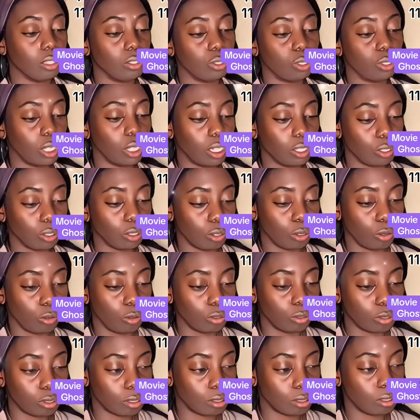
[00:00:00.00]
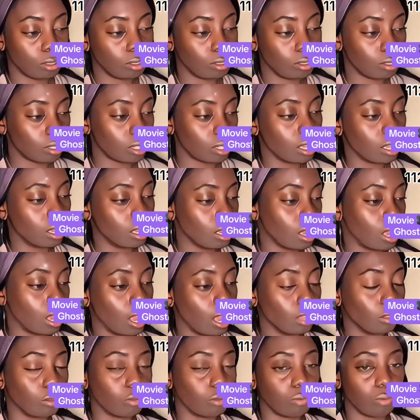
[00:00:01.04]
check your altars
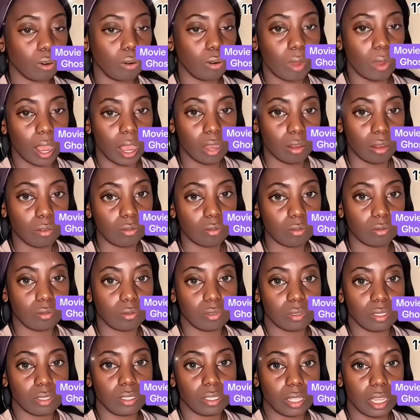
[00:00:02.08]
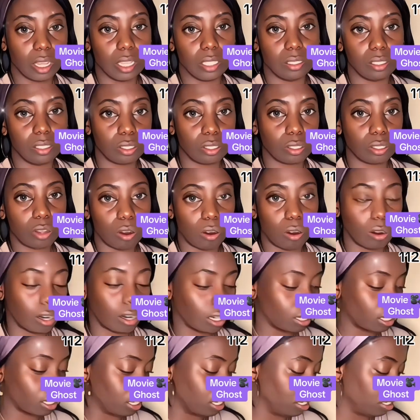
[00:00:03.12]
and throw out and
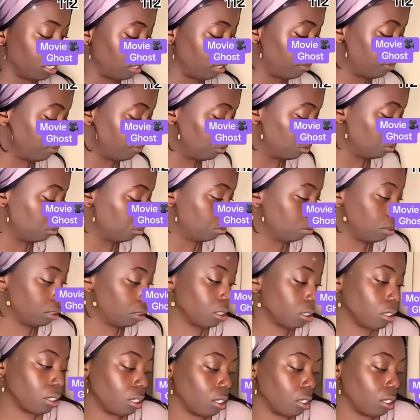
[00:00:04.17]
discard any food,